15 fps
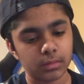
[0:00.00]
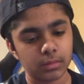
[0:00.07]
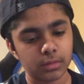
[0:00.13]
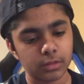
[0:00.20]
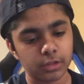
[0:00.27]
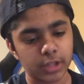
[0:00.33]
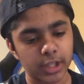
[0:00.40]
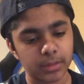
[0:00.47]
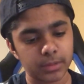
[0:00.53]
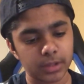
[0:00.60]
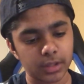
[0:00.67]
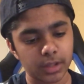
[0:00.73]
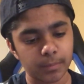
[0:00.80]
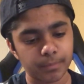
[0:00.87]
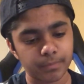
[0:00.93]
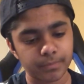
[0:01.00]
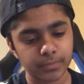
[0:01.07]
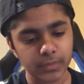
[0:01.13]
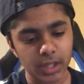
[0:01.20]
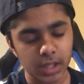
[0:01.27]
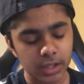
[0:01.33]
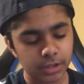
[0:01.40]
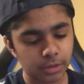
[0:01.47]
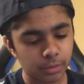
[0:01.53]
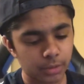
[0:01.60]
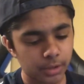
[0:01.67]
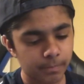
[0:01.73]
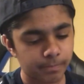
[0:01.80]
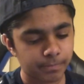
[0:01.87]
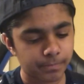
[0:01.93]
Jacobson, yep. I don't want
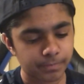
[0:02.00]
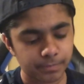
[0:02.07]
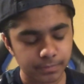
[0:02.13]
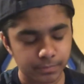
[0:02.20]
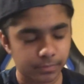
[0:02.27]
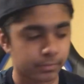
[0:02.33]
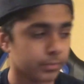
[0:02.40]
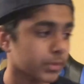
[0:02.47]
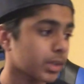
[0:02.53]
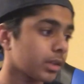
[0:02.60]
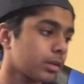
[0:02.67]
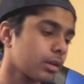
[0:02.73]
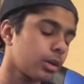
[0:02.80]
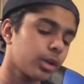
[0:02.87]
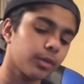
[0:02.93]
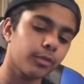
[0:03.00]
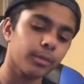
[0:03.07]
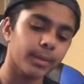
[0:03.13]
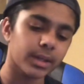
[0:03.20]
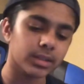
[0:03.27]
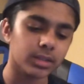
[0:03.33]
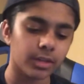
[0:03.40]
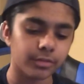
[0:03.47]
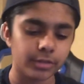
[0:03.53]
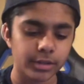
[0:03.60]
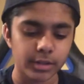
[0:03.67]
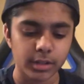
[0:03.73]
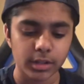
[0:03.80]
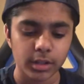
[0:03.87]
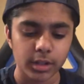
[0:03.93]
him. Only a few bags left.
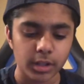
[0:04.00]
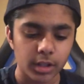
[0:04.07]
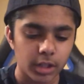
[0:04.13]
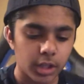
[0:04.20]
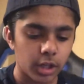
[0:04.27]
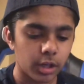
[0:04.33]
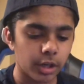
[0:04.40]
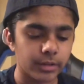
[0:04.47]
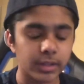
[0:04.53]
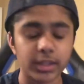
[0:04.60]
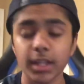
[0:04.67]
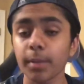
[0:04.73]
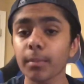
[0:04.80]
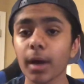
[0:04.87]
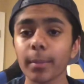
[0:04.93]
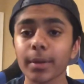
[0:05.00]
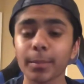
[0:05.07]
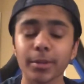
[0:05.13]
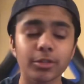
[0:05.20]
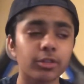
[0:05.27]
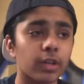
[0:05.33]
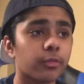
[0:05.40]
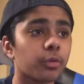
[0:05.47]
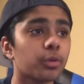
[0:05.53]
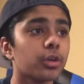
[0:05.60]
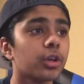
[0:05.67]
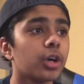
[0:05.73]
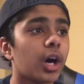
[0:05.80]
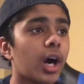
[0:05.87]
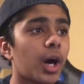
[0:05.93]
Oh, this team might be a bit dreadful.
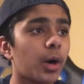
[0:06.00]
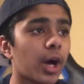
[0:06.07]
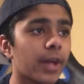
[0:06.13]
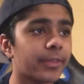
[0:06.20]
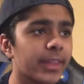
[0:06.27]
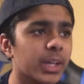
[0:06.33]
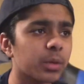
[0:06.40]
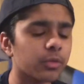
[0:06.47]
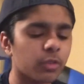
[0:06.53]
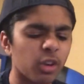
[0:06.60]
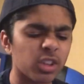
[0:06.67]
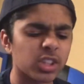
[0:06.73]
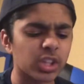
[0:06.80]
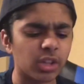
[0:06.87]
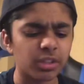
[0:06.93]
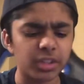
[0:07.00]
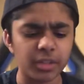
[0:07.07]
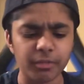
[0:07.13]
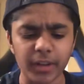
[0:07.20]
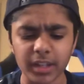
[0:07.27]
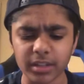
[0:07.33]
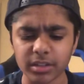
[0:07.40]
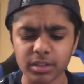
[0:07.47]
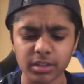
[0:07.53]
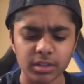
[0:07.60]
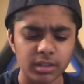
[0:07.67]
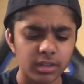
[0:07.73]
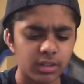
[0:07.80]
I think we've got a solid defense.